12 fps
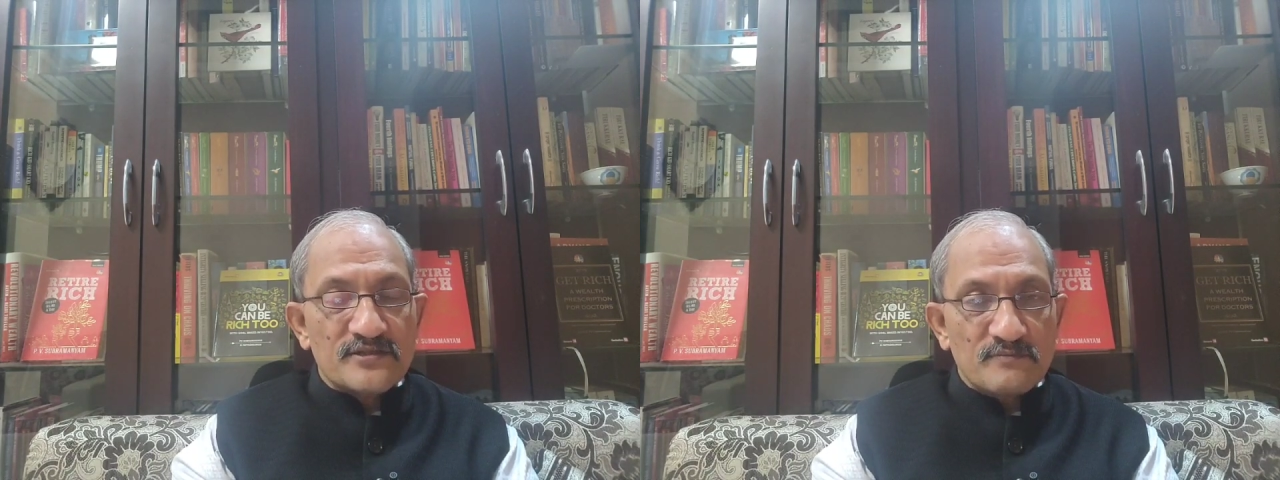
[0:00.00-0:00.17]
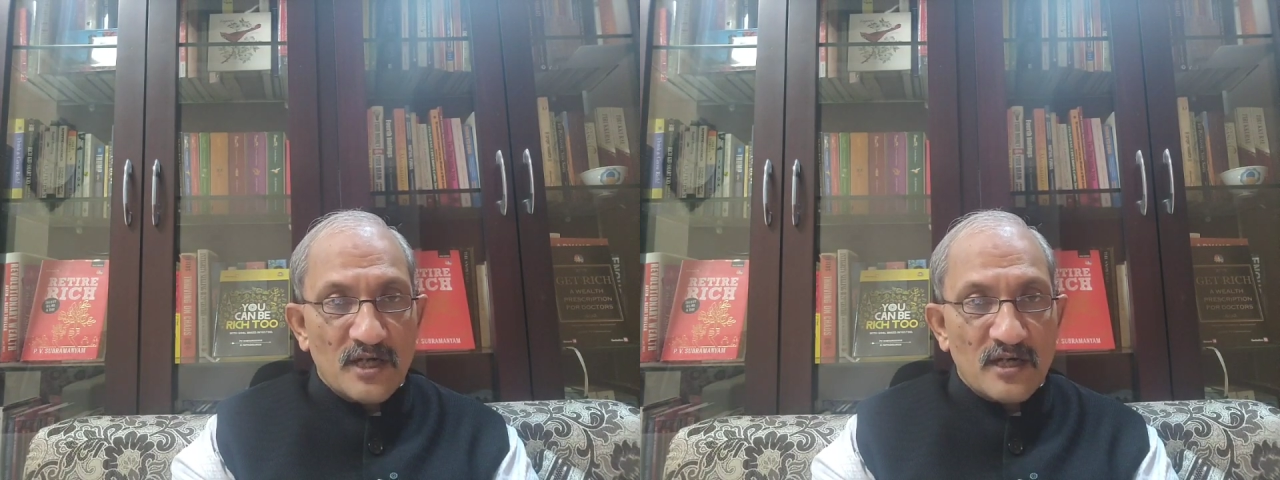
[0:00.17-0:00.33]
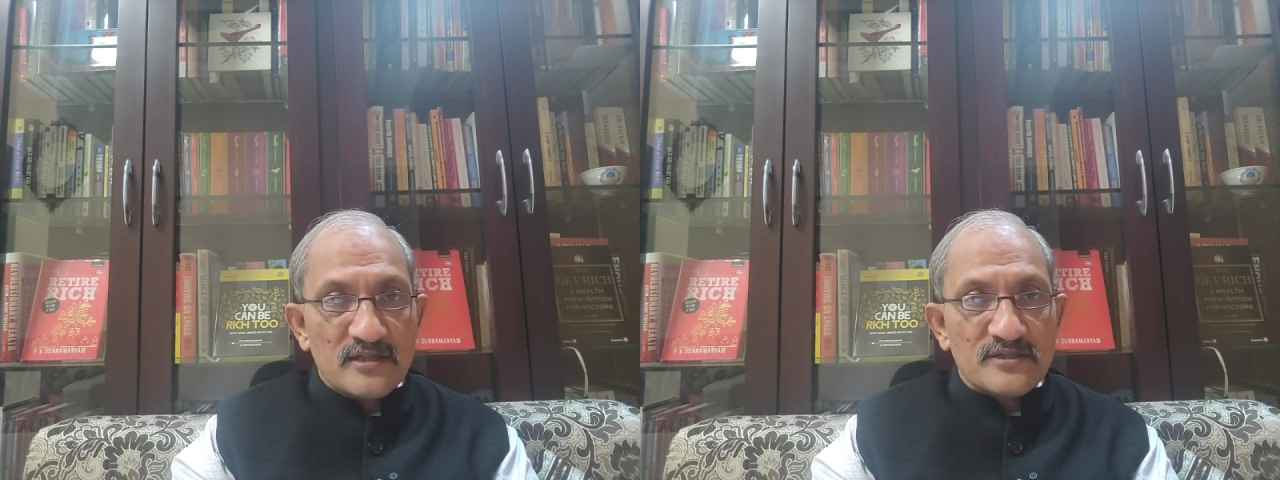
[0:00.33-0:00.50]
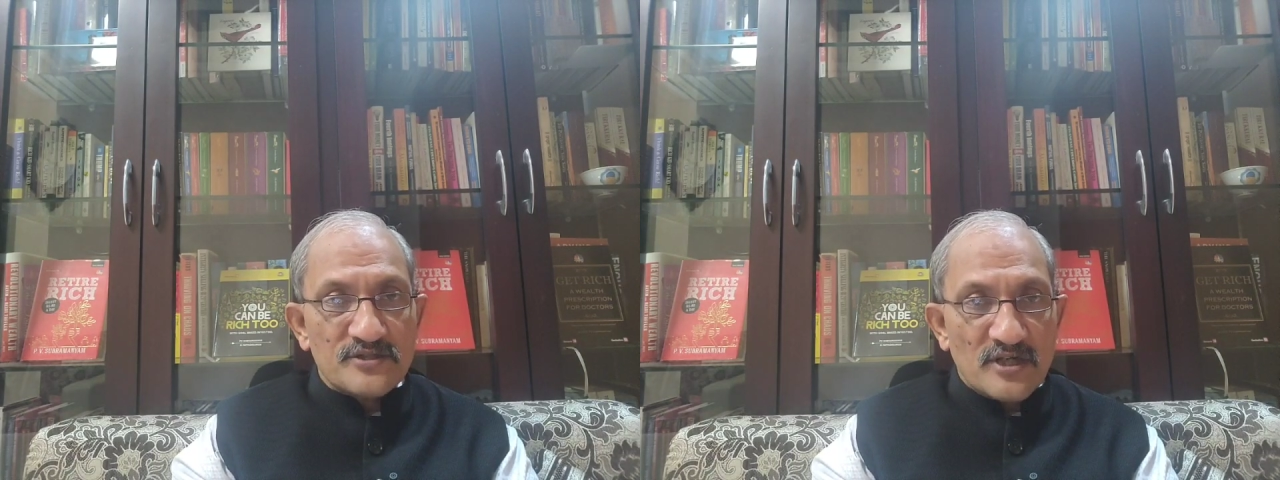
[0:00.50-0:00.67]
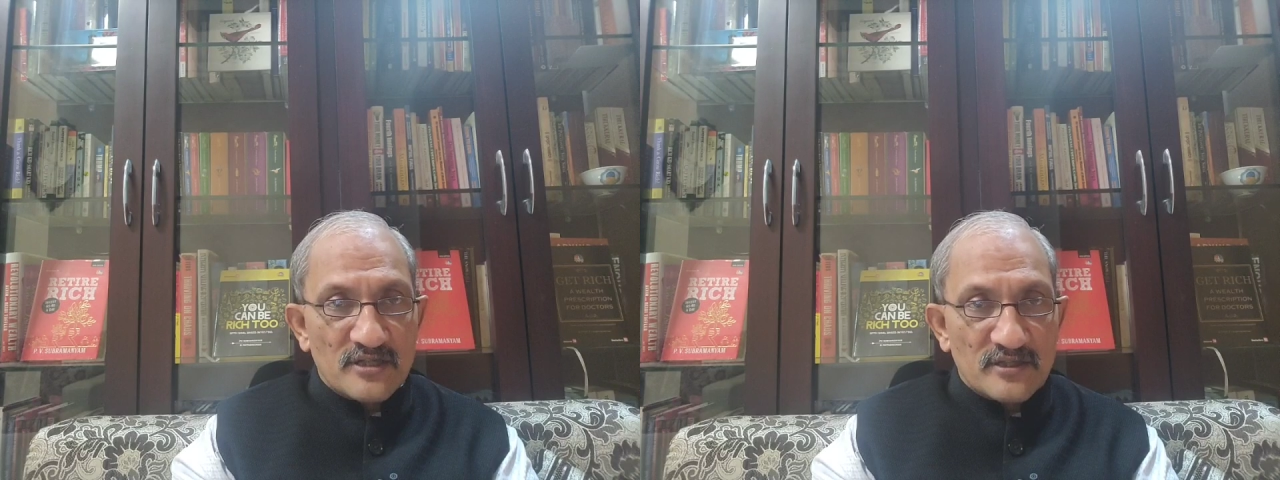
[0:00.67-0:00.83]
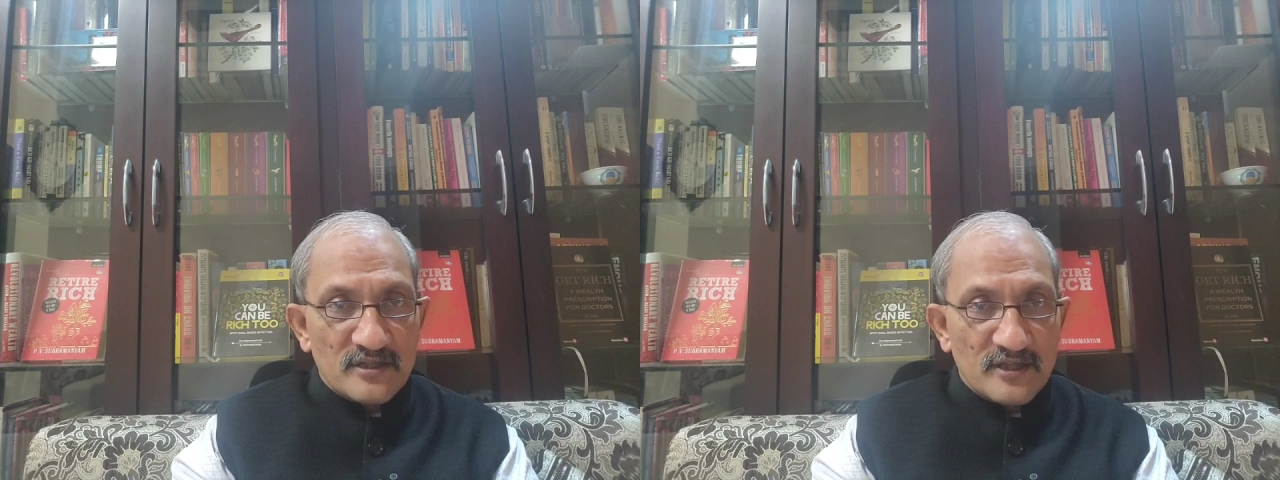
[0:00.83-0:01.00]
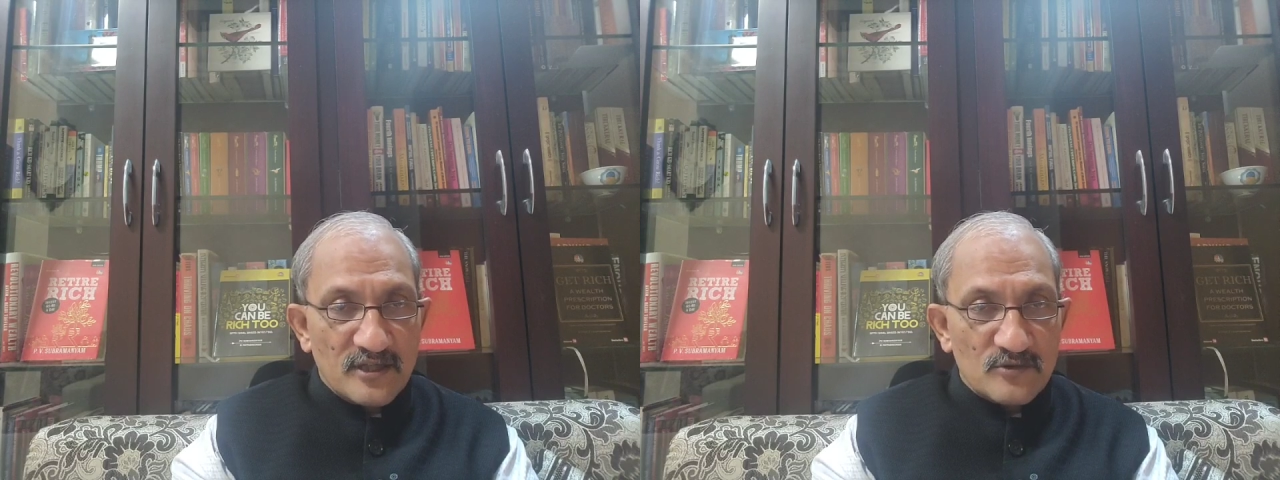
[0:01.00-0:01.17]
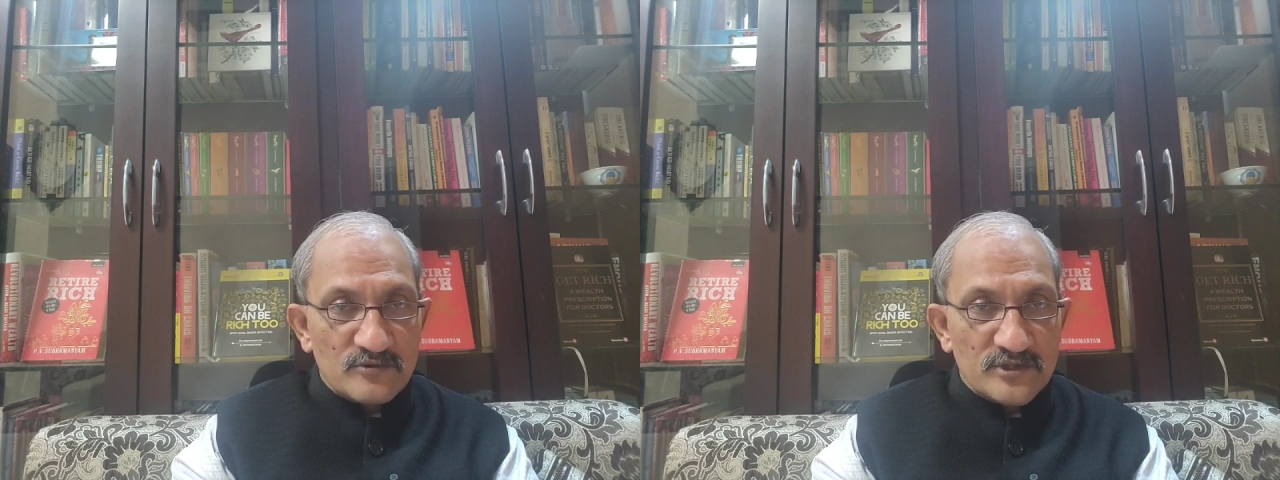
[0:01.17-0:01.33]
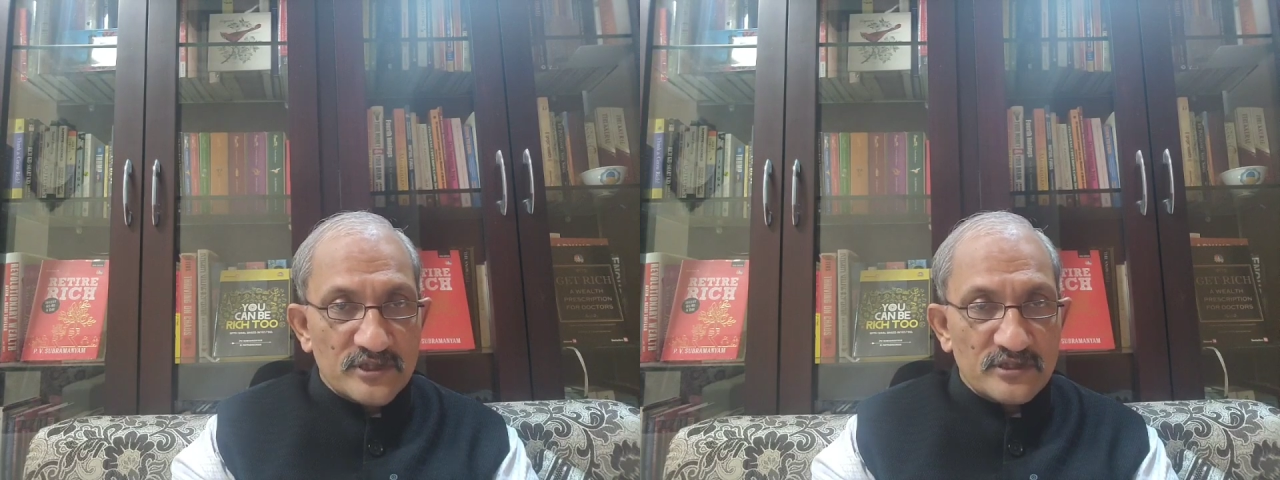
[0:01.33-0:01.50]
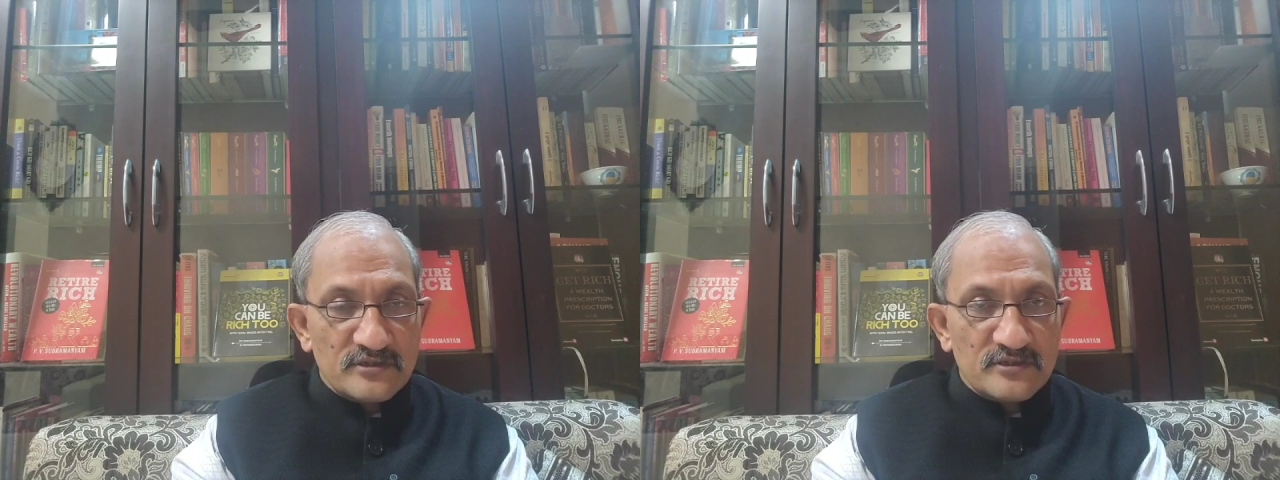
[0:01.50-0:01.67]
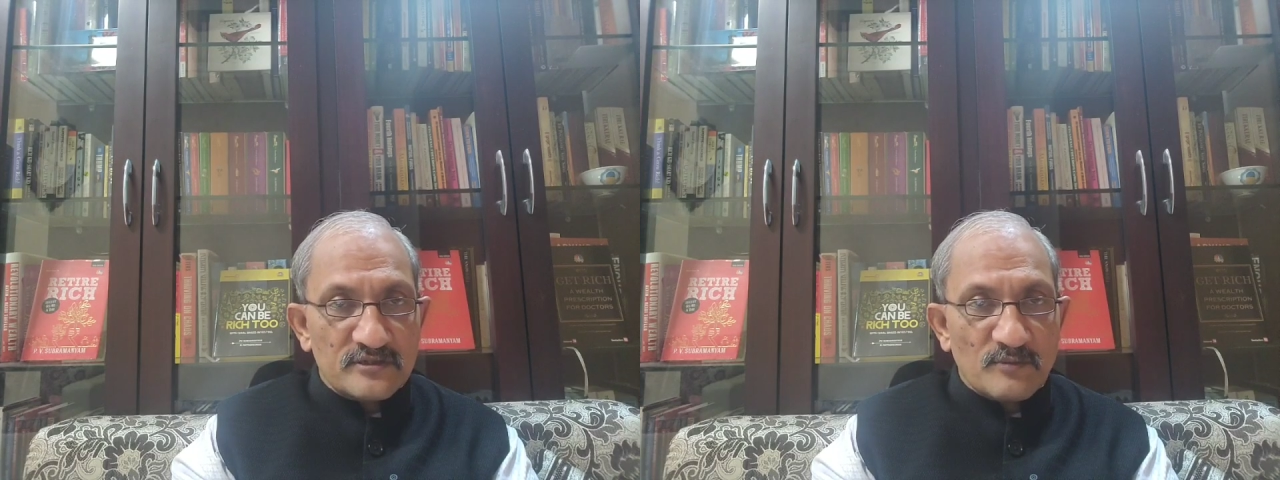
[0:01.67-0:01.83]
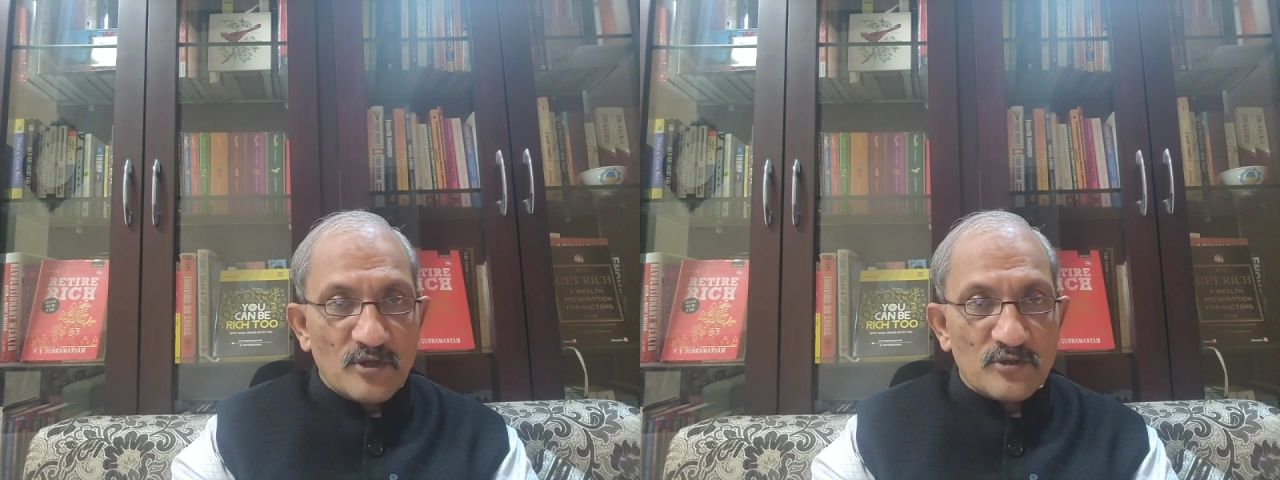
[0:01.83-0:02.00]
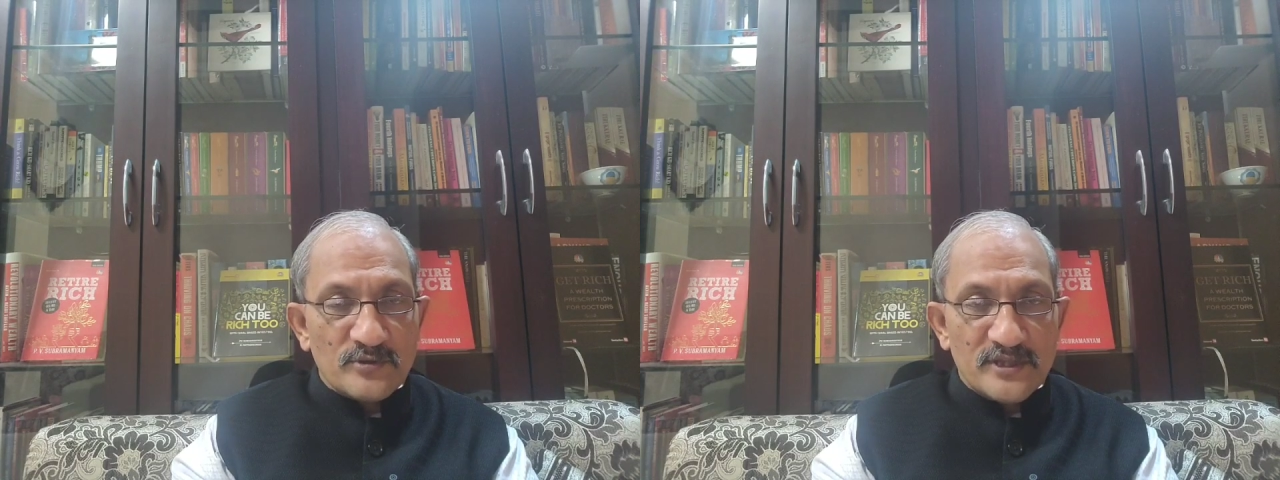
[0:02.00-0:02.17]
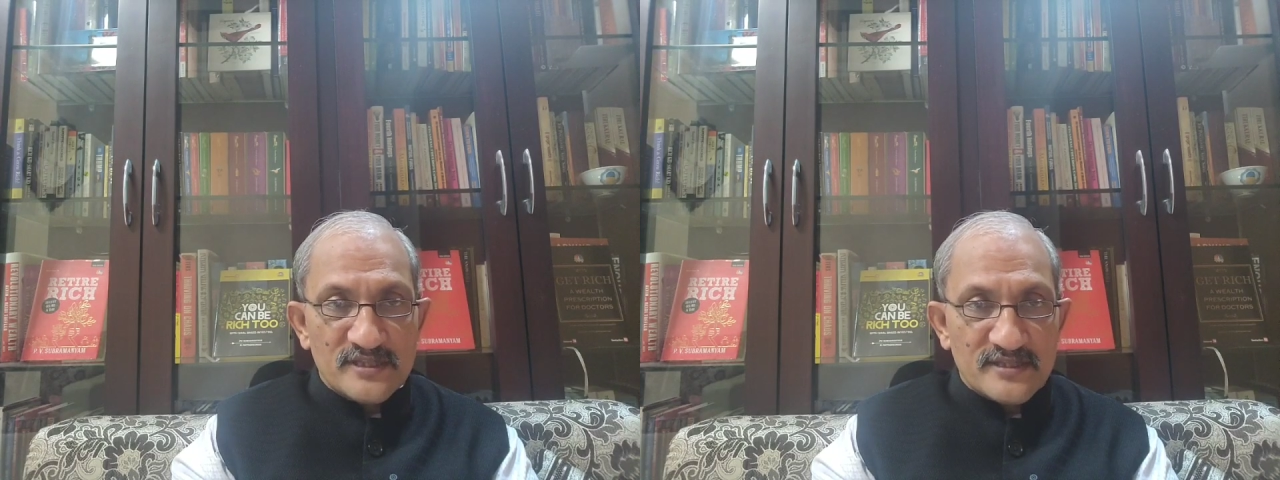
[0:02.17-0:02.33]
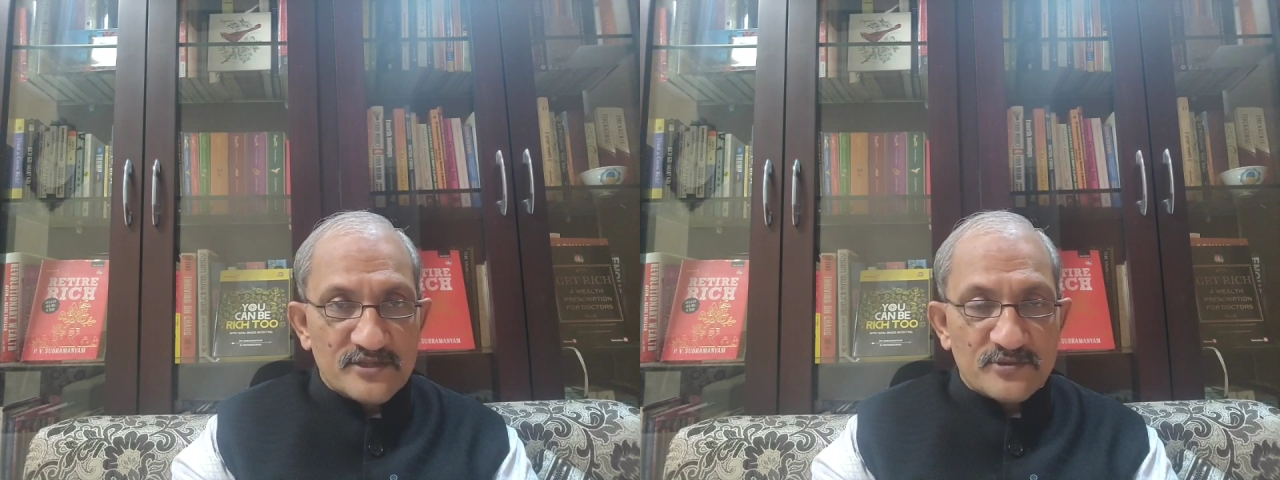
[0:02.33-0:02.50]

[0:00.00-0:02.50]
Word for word: smart chartered accountant about 26